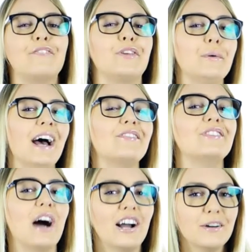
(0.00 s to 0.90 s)
If you
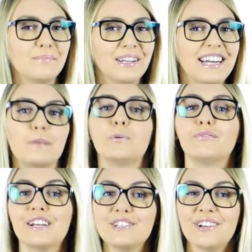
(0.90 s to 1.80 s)
have not completed
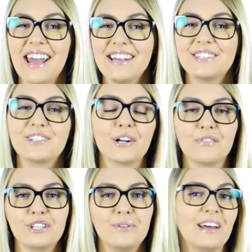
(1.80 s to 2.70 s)
Professor K's
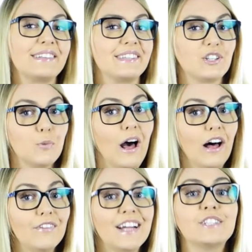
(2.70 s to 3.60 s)
Server
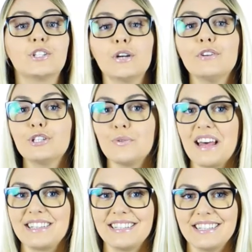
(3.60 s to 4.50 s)
2012 and Server
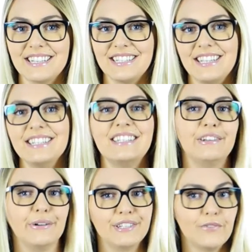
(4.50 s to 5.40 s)
2016
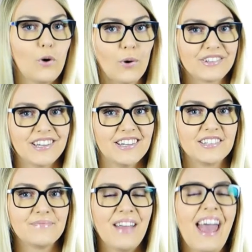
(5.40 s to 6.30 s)
series of
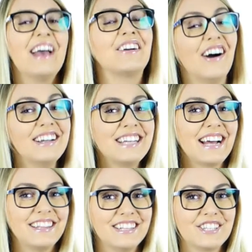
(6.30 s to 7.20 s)
courses,
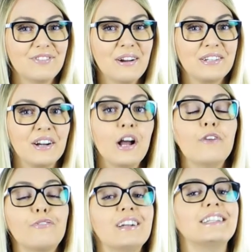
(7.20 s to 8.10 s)
contact the instructor
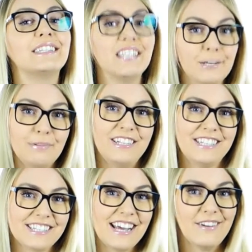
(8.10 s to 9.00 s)
for a deeply
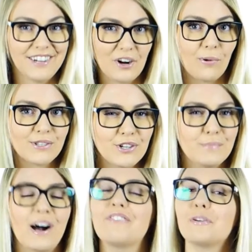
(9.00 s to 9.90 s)
discounted course
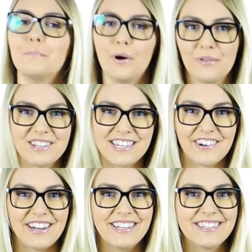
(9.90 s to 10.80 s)
coupon for both
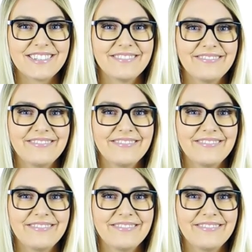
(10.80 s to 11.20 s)
series.